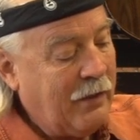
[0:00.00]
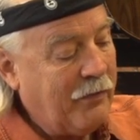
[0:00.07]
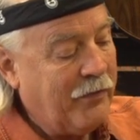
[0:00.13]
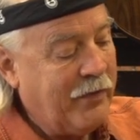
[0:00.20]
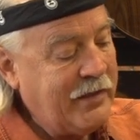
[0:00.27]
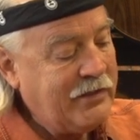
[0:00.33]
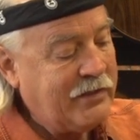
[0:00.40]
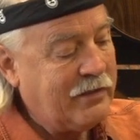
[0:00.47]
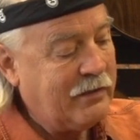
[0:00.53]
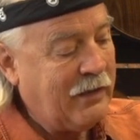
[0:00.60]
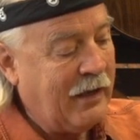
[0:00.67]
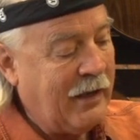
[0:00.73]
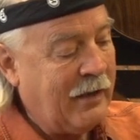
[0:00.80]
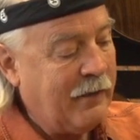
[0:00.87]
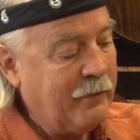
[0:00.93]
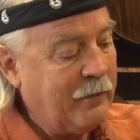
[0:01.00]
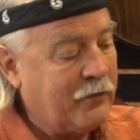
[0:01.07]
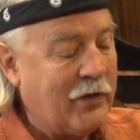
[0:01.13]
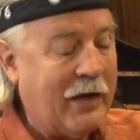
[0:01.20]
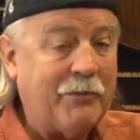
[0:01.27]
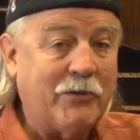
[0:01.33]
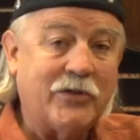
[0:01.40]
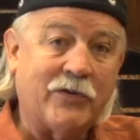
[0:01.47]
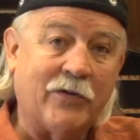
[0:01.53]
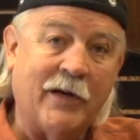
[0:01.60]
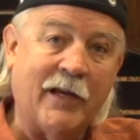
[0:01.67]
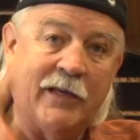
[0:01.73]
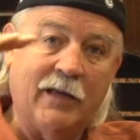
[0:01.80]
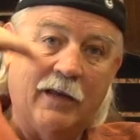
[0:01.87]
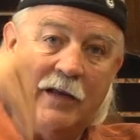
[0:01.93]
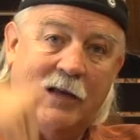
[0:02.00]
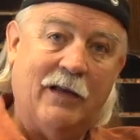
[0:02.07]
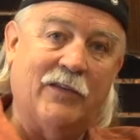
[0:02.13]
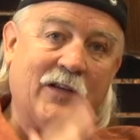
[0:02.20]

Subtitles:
this treble string,